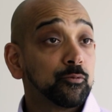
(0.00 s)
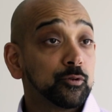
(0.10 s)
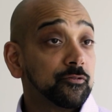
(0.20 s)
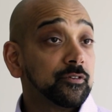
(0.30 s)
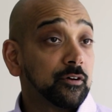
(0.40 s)
would
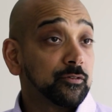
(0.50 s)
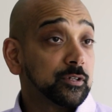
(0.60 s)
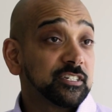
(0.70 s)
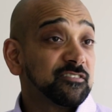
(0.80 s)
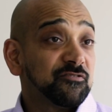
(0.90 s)
you feel if you
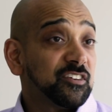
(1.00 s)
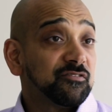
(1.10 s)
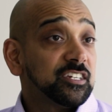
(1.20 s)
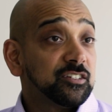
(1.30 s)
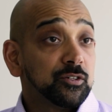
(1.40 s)
just did
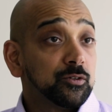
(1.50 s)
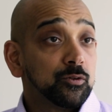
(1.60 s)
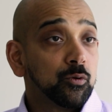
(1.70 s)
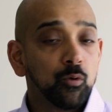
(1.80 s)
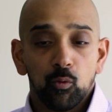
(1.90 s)

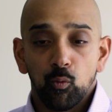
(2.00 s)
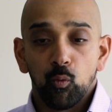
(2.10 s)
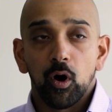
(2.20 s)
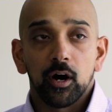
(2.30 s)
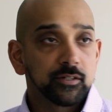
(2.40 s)
52
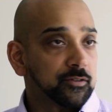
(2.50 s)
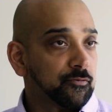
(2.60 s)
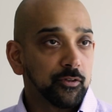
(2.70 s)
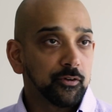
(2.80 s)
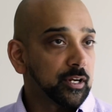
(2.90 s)
walks
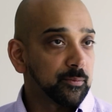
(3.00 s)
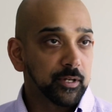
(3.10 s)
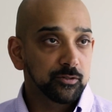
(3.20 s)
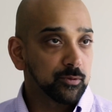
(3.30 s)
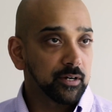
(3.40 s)
for 30
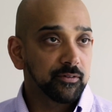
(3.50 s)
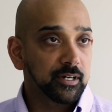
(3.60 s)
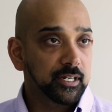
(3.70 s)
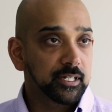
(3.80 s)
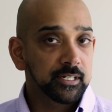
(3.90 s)
minutes, whatever
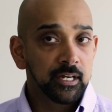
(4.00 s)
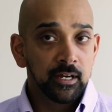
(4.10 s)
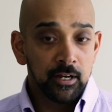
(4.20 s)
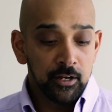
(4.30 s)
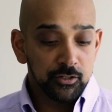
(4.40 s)
it is?
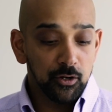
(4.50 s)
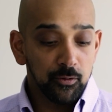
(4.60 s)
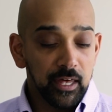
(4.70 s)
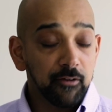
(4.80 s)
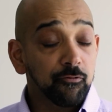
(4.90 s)
So
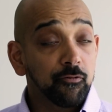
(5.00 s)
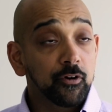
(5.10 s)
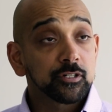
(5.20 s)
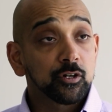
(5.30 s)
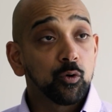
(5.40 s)
that
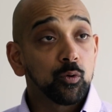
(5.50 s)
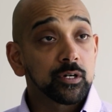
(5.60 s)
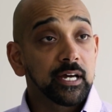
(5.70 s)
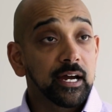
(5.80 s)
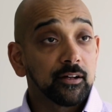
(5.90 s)
first
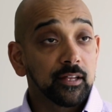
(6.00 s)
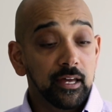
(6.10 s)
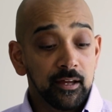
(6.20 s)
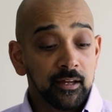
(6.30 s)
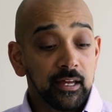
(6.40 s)
quartile
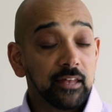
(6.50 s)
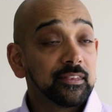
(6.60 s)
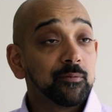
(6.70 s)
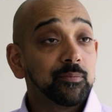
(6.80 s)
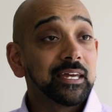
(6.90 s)
and
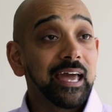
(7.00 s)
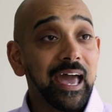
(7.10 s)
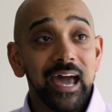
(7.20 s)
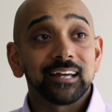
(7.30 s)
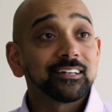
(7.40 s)
then being
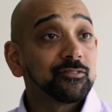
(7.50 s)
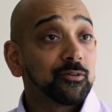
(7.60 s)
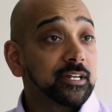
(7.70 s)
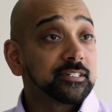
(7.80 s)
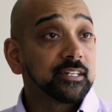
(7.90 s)
active the
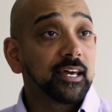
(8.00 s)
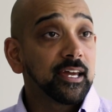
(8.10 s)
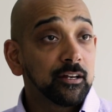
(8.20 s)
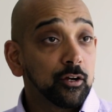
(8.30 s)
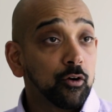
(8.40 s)
rest of the day,
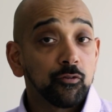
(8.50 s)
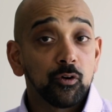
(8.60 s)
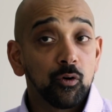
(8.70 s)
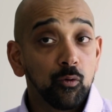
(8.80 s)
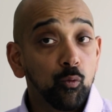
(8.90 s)
go
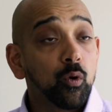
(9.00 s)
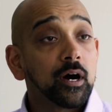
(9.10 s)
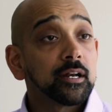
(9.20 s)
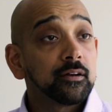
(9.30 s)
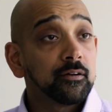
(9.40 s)
for
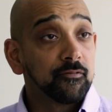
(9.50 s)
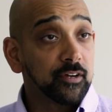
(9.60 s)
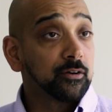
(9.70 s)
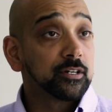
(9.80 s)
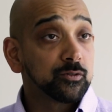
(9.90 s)
one
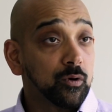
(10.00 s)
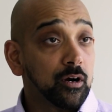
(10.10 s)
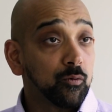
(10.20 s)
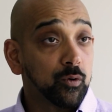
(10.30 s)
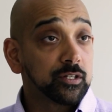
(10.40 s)
vigorous
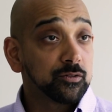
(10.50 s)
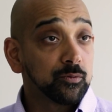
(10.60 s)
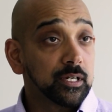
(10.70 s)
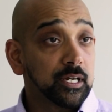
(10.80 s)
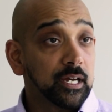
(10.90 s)
walk once a
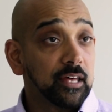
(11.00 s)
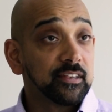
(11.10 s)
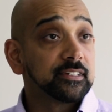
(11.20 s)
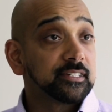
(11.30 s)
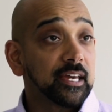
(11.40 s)
week and
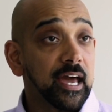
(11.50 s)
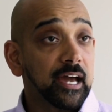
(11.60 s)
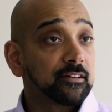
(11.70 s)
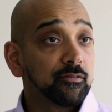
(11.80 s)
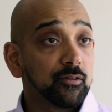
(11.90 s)
then stay
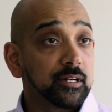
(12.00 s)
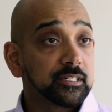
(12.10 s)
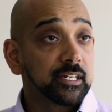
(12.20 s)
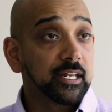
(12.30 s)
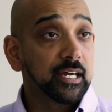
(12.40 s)
active the
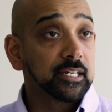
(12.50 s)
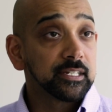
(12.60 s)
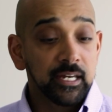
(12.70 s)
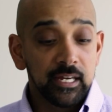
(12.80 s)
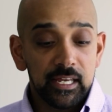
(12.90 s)
rest of the day.
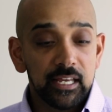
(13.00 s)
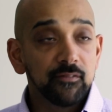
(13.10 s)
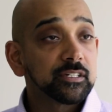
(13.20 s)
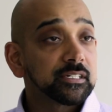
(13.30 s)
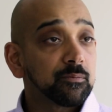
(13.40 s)

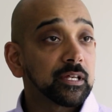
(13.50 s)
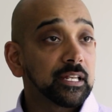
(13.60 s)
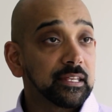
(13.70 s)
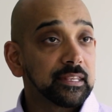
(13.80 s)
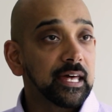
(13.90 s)
Even something
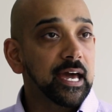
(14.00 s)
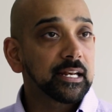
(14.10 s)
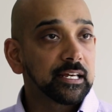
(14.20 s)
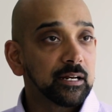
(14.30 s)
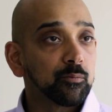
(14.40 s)
like
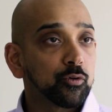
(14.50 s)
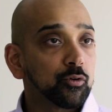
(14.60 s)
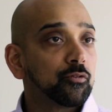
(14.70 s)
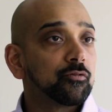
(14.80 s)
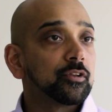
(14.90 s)
that can
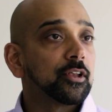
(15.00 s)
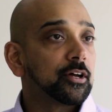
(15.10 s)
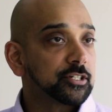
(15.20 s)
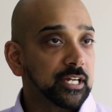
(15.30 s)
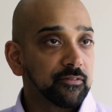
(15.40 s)
improve
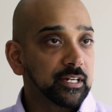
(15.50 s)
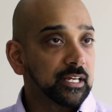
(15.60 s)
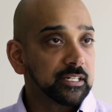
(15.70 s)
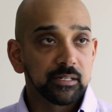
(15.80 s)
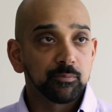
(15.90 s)
longevity,
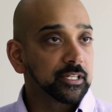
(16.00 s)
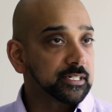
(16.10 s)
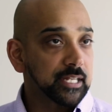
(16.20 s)
as simple as